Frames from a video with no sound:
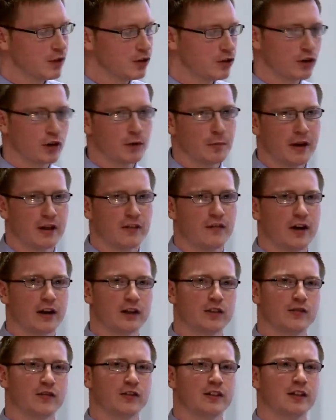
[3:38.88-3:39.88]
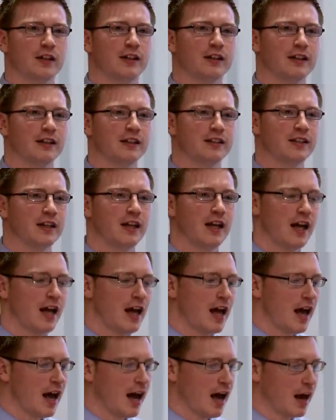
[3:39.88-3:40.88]
drug manufacturing facilities,
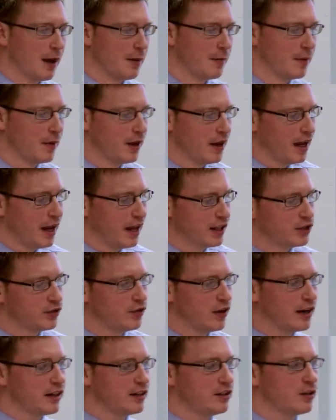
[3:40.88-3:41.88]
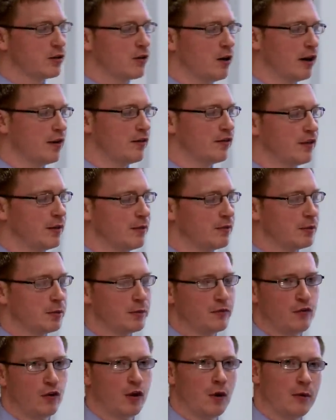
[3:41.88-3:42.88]
it's a regulatory requirement for them to
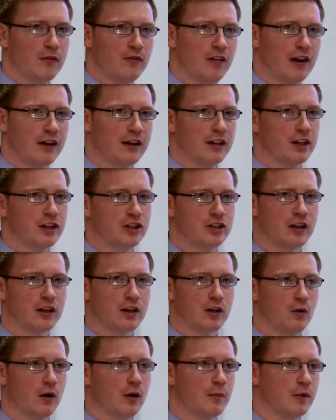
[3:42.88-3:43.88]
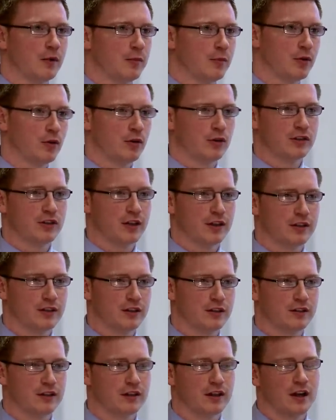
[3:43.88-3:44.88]
perform a validation on equipment,
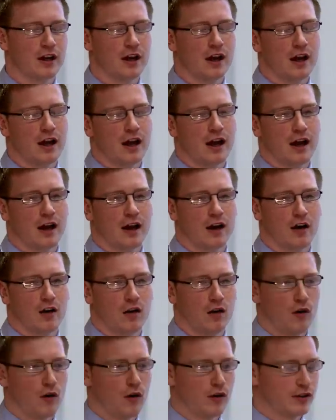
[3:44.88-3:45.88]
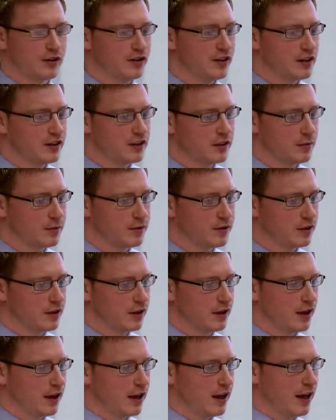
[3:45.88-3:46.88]
processes or systems.
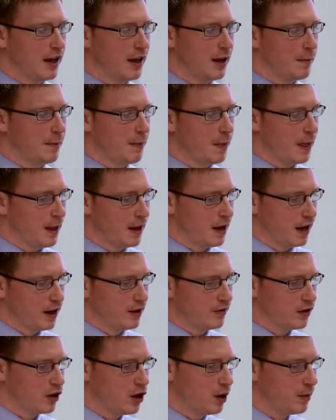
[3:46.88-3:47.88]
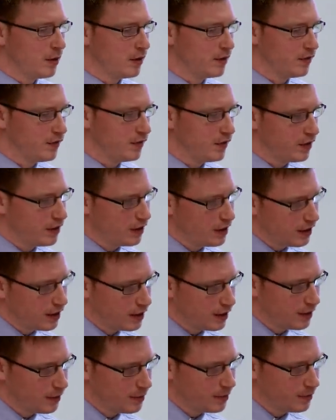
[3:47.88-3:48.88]
I have a couple of
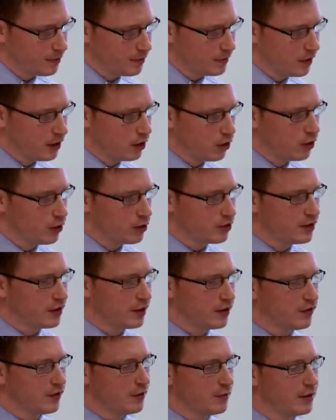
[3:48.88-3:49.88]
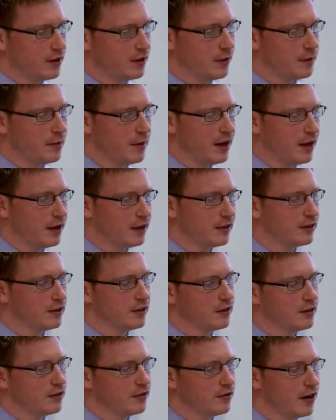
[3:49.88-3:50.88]
logos there from the main
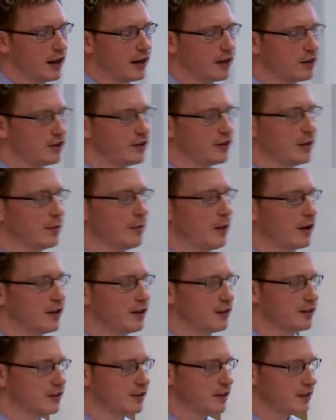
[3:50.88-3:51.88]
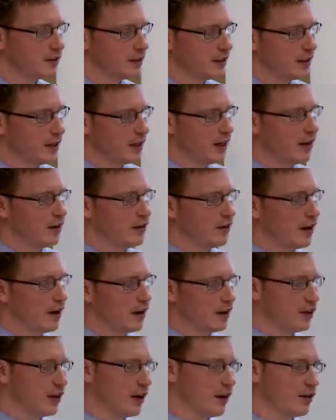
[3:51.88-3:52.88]
regulatory bodies here in
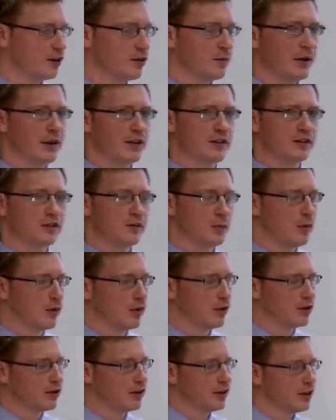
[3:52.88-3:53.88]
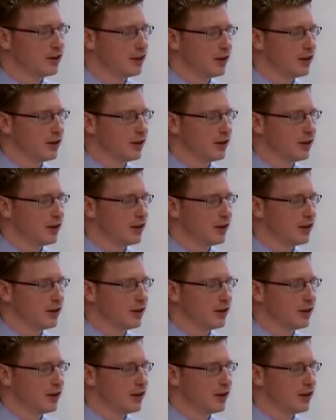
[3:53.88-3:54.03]
Ireland, the Irish Medicines Board